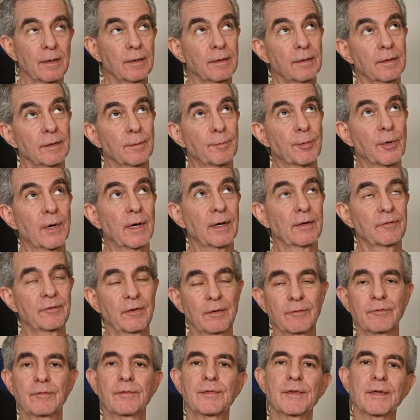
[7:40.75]

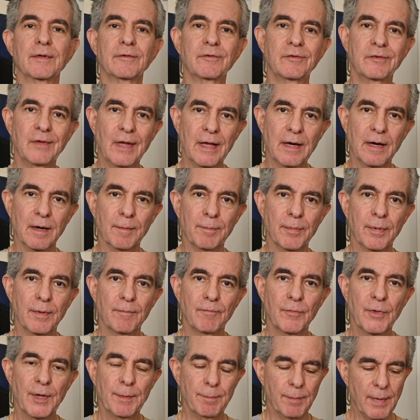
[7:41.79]
the setup
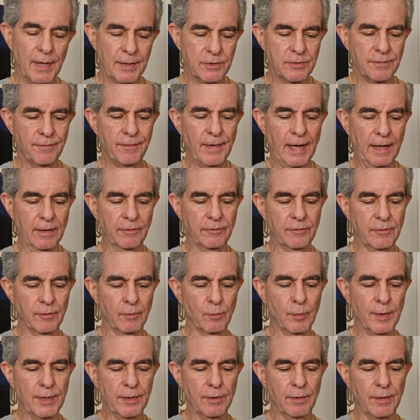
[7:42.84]
much faster
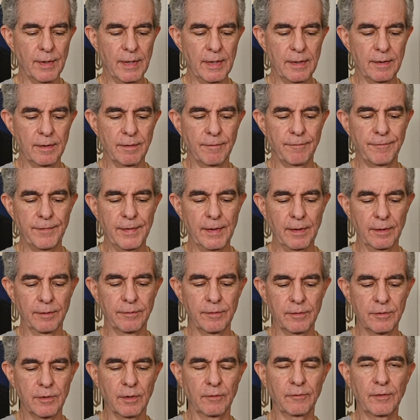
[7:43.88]
when you're in the field,
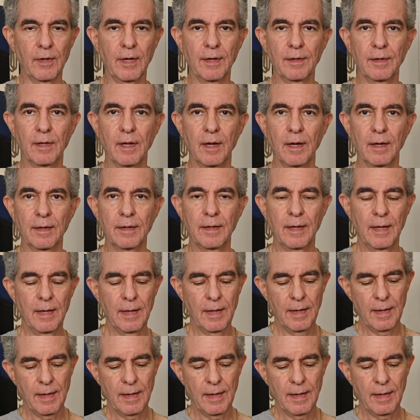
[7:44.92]
to just unlock,